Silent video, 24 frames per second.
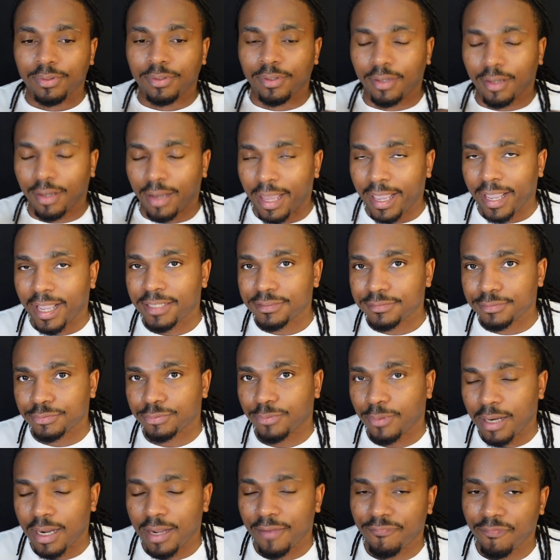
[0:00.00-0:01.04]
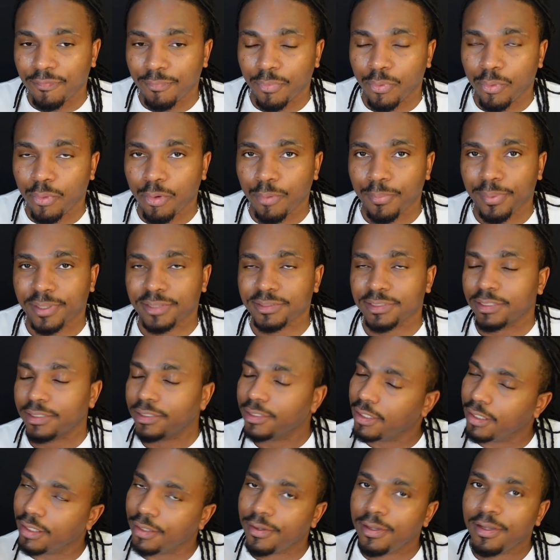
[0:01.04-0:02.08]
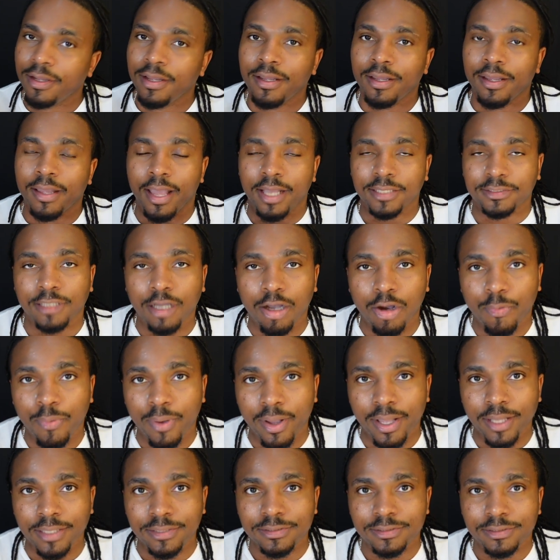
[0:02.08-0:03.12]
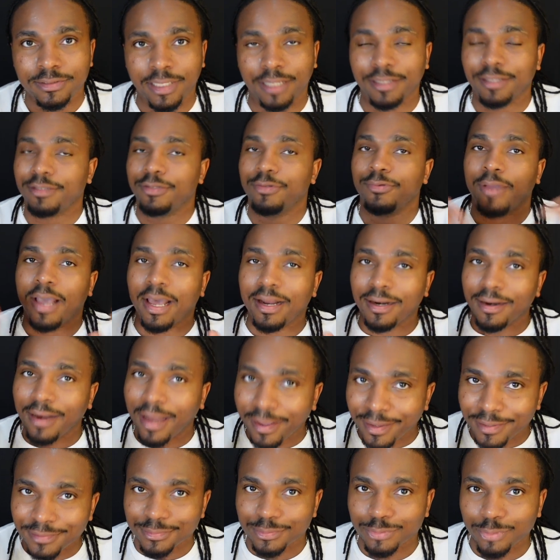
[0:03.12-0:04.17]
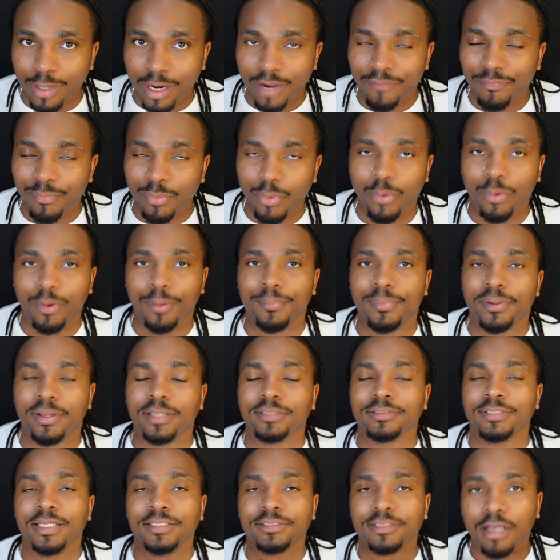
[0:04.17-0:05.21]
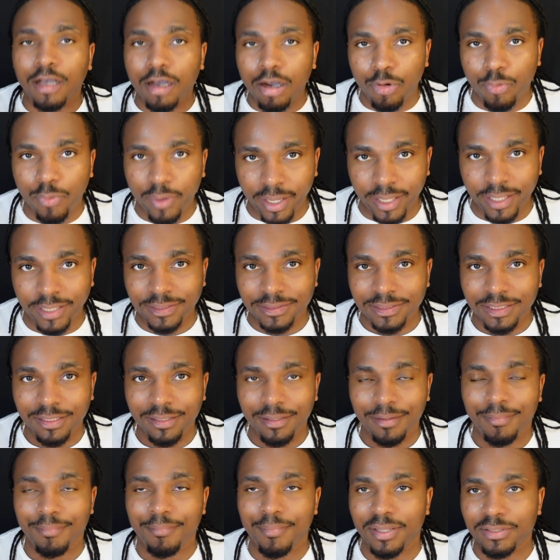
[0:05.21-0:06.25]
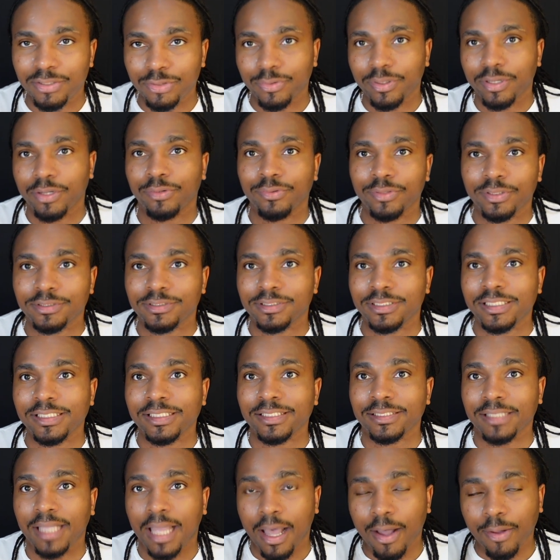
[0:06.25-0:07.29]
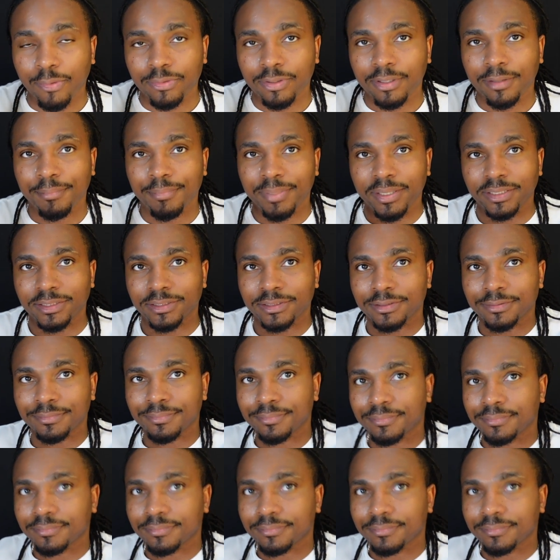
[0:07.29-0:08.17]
Like and subscribe for more because, like, look, as always, like you gotta like and subscribe for more because, as always, Mental Healness is out. Peace.